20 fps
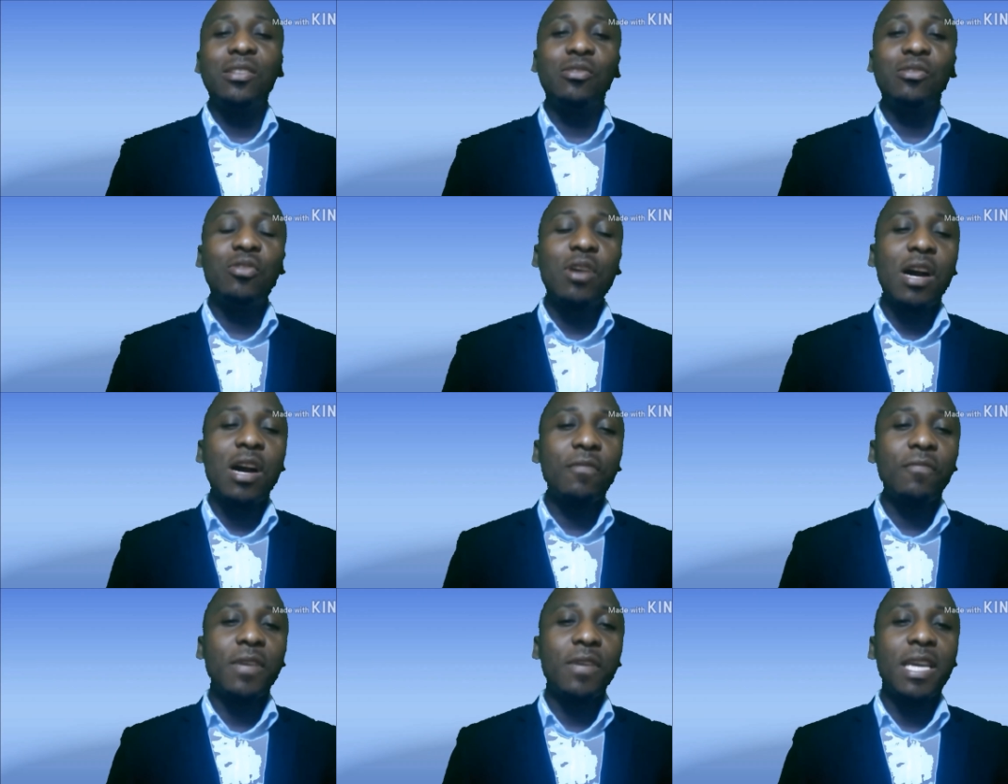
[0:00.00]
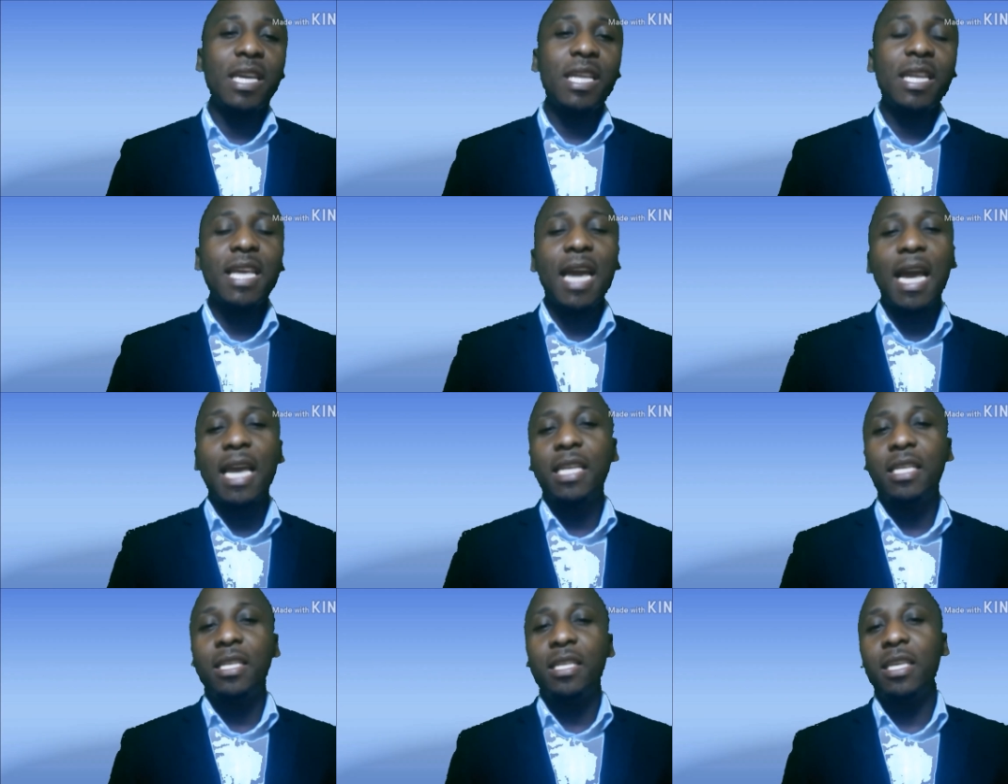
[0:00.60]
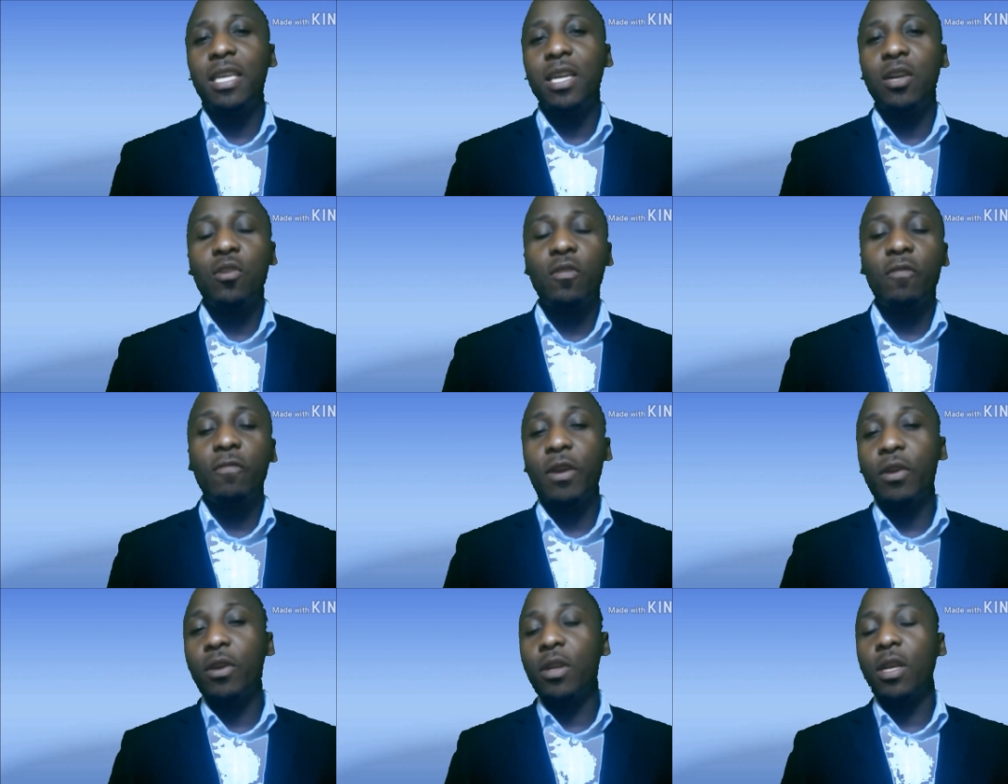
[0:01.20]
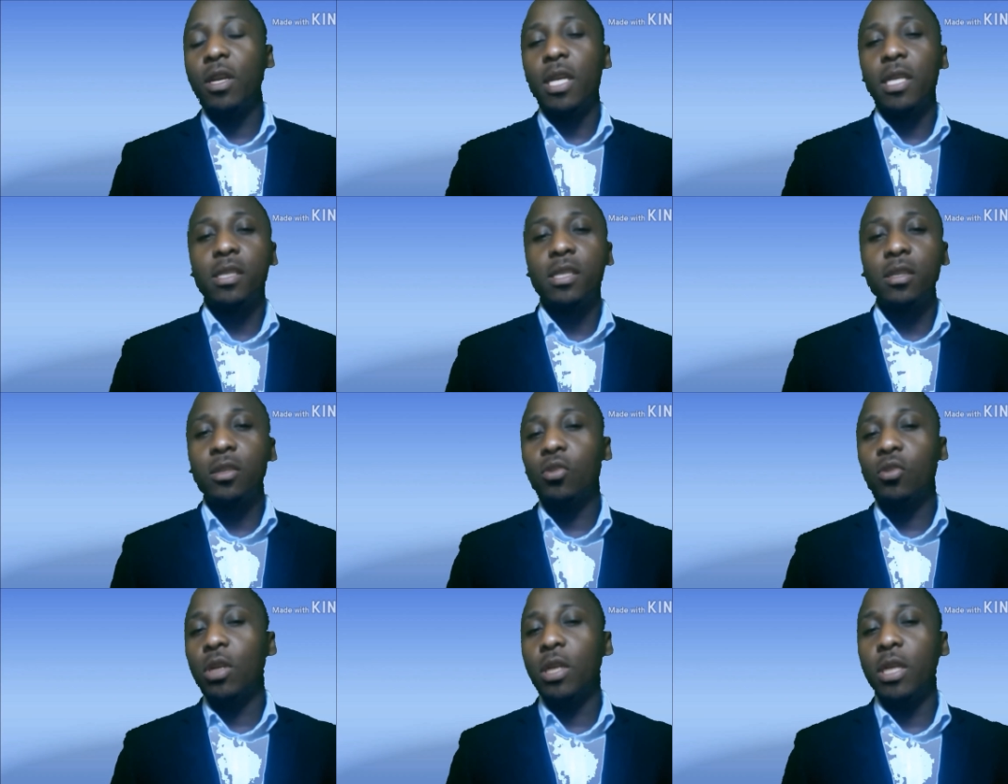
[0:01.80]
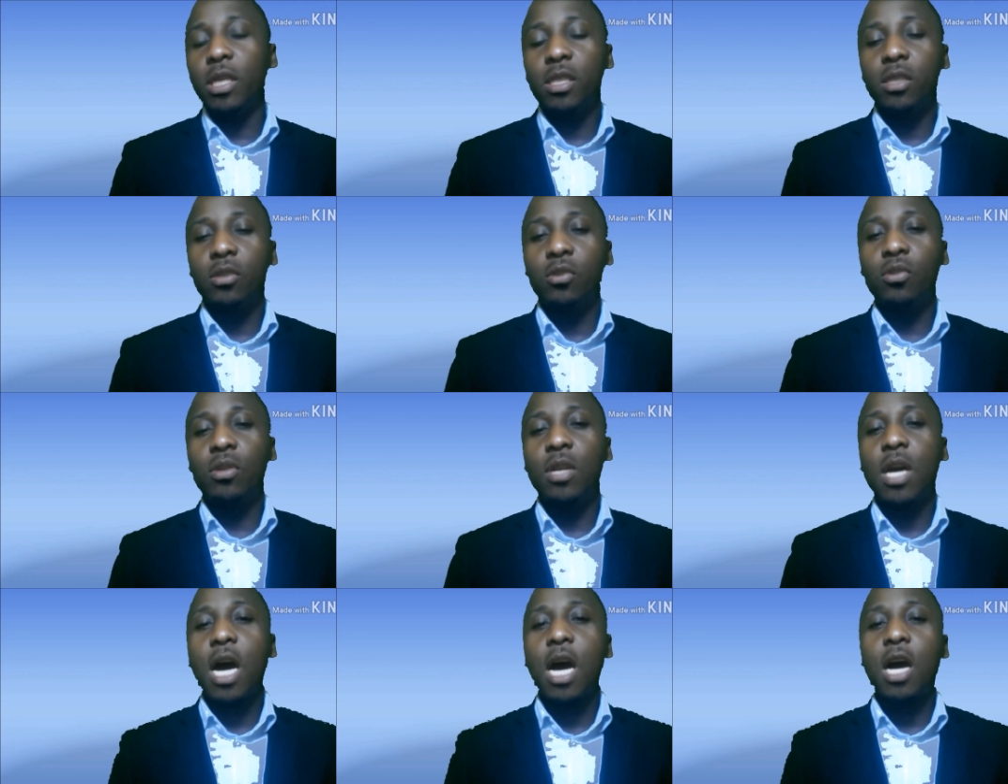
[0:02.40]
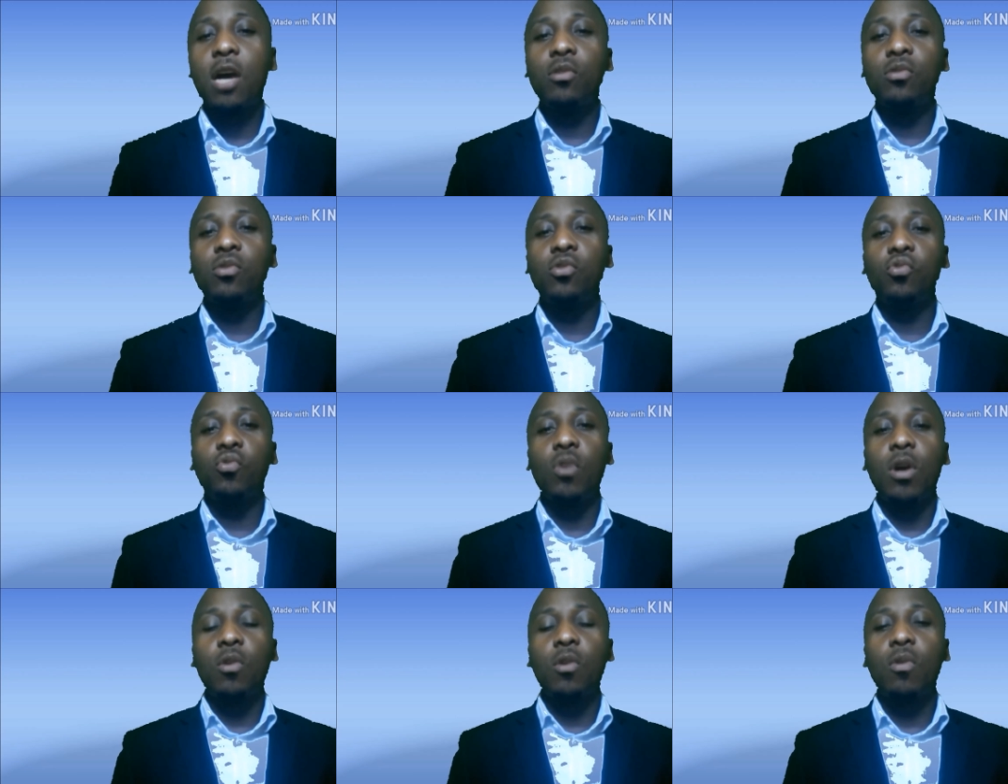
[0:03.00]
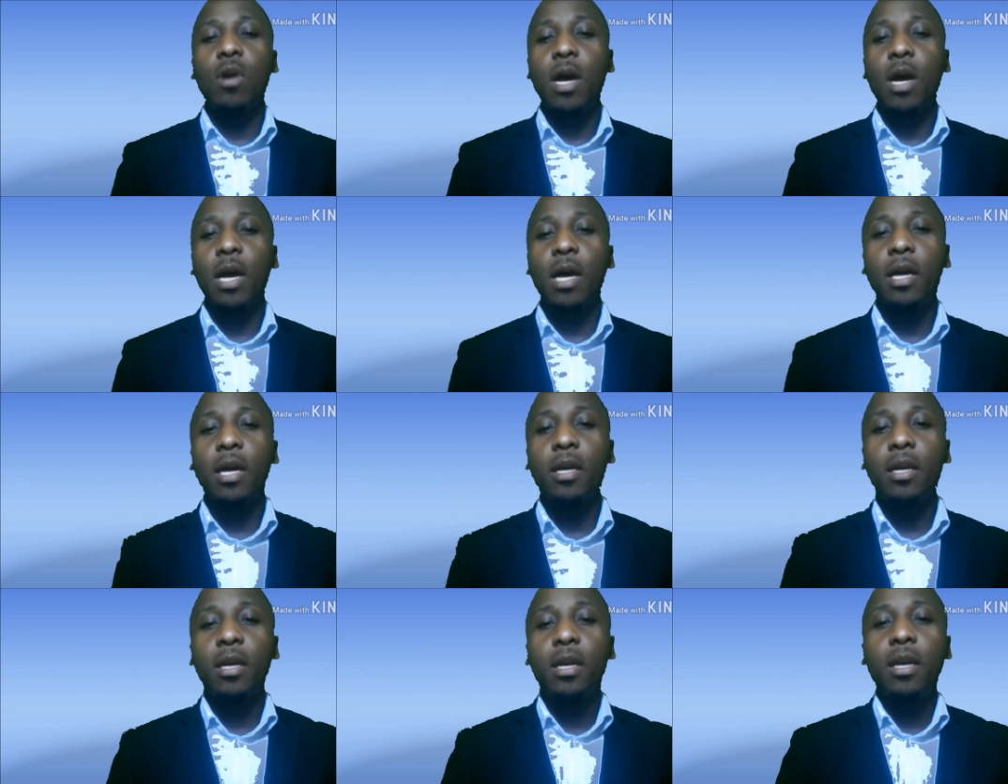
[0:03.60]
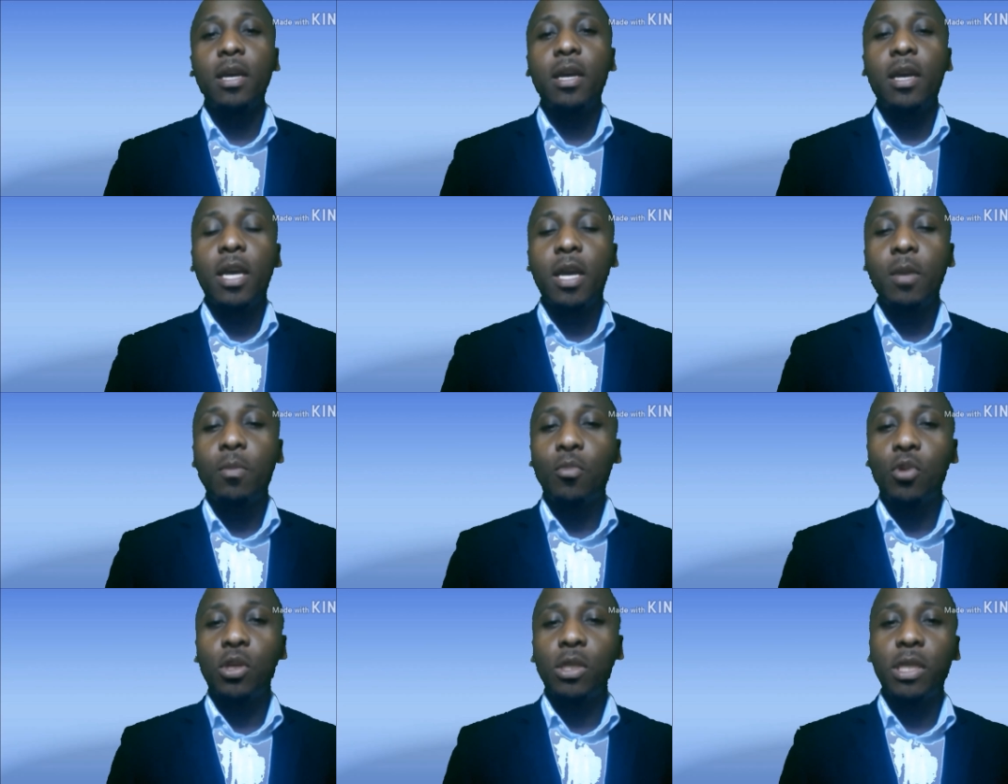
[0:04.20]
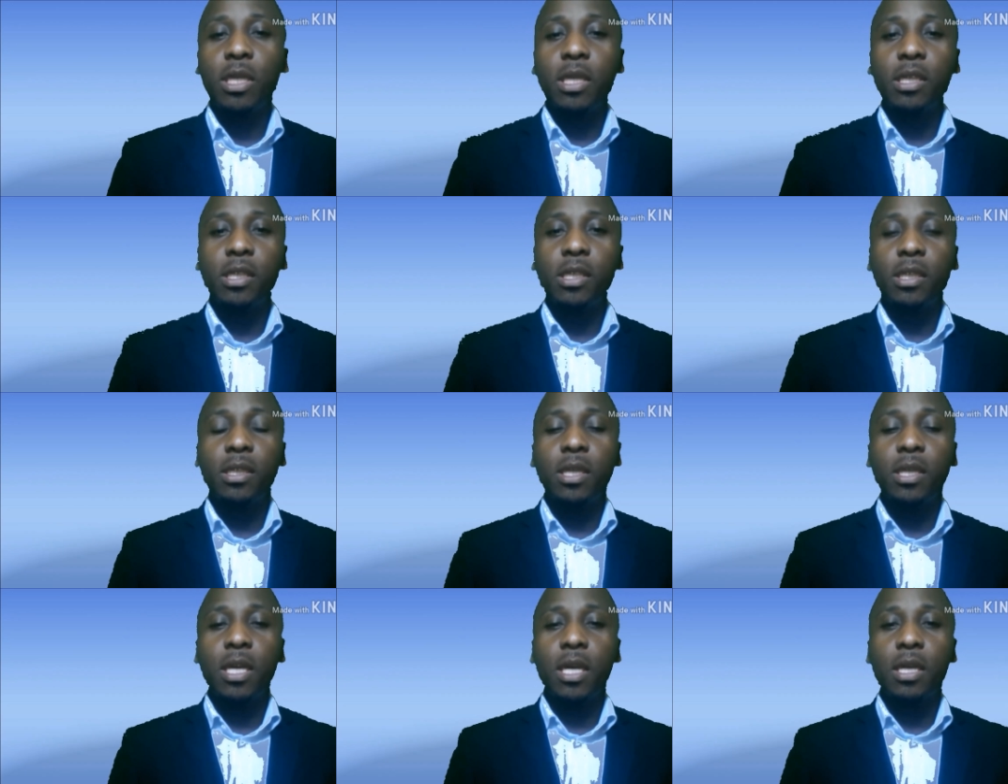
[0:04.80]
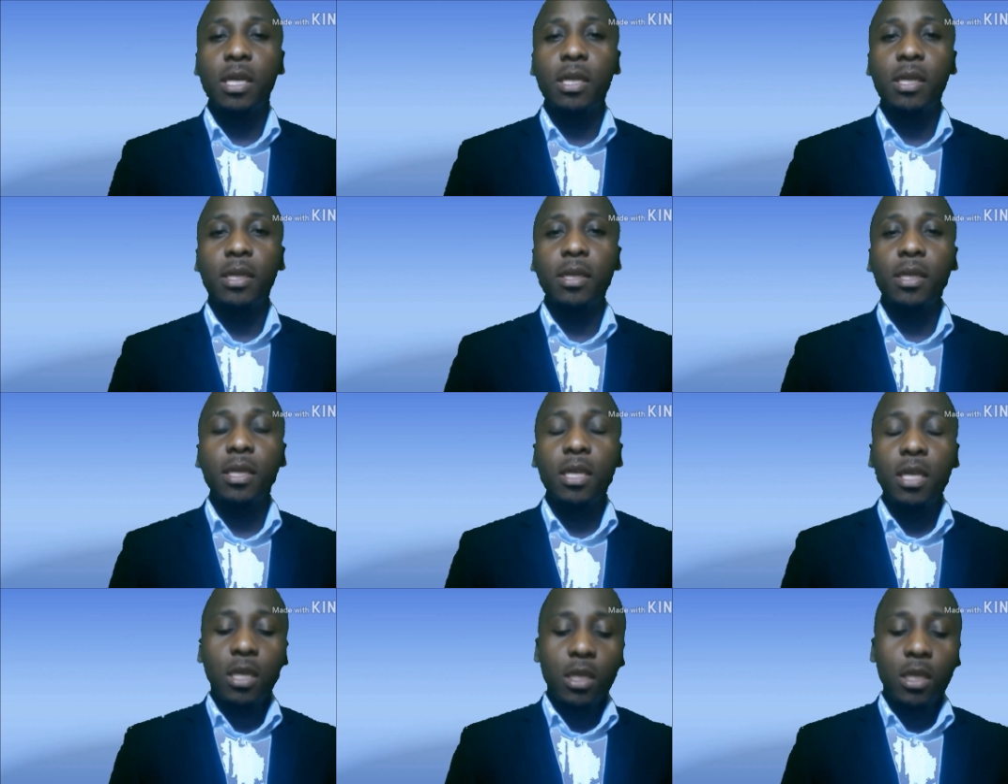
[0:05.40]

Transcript: they don't have any idea or very little knowledge on how to acquire a mortgage in Ghana.